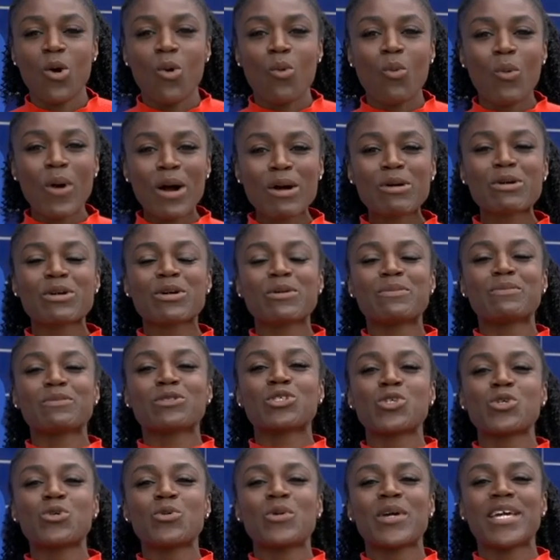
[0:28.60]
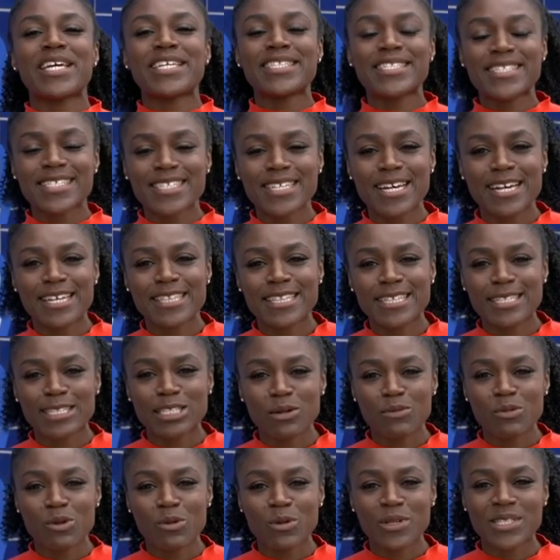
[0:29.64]
Welcome to Inside the
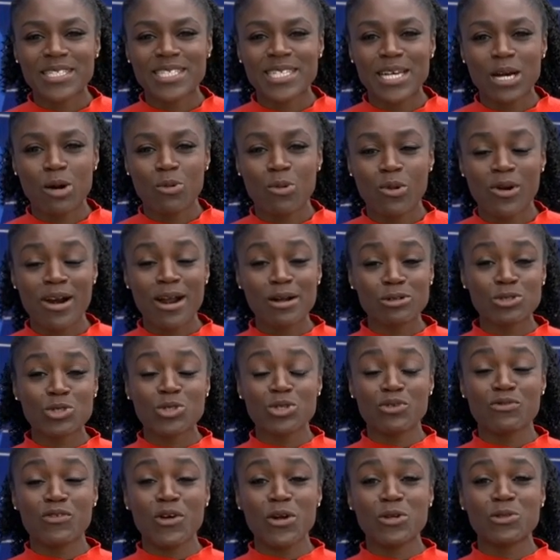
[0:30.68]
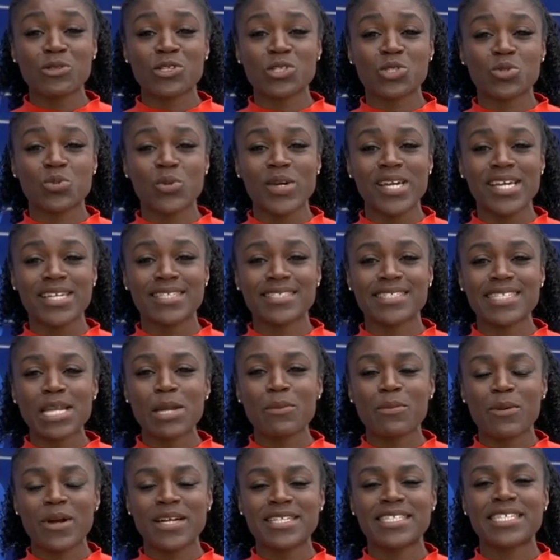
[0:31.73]
WSL. We're out on the road this week
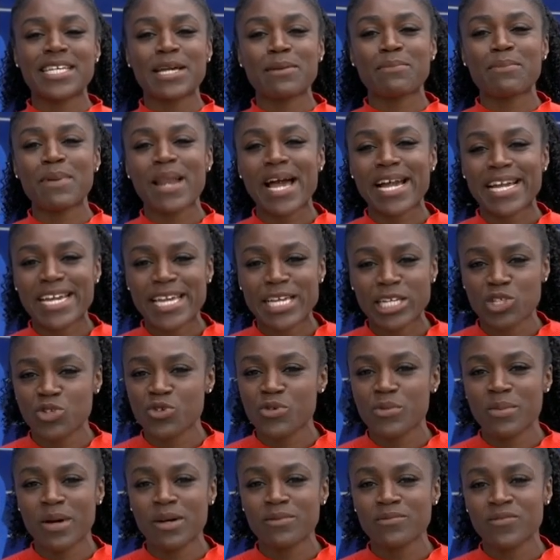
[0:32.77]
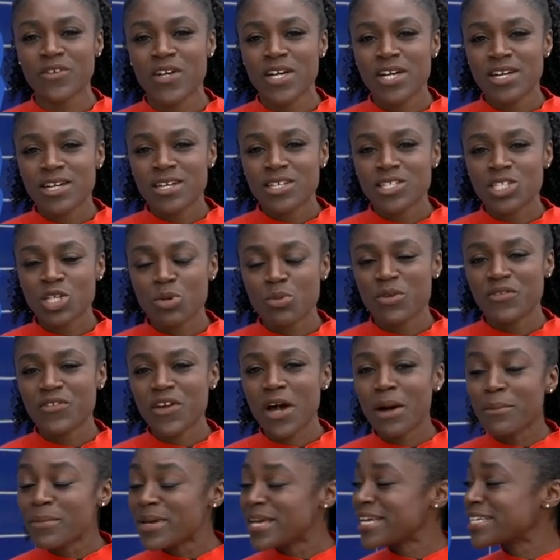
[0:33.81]
celebrating Black History Month. So we've
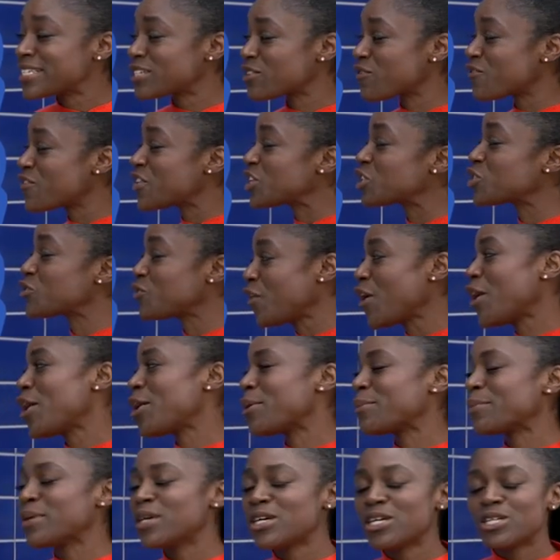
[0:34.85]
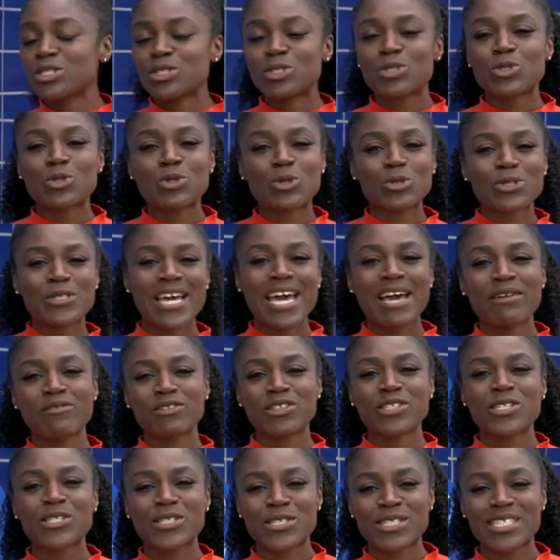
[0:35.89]
come here to Finch Farm to talk to
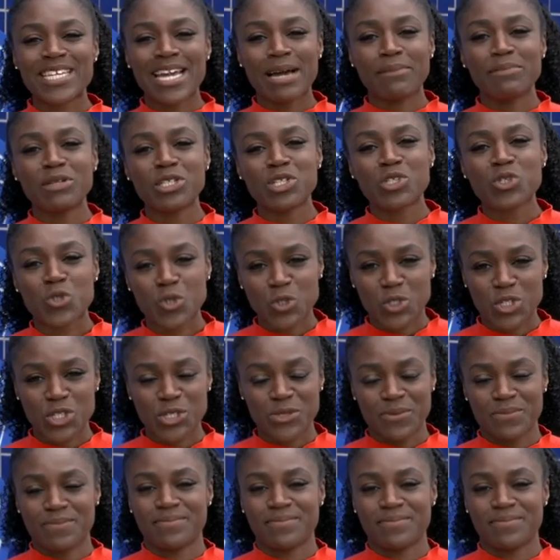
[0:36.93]
Everton's Gabby George.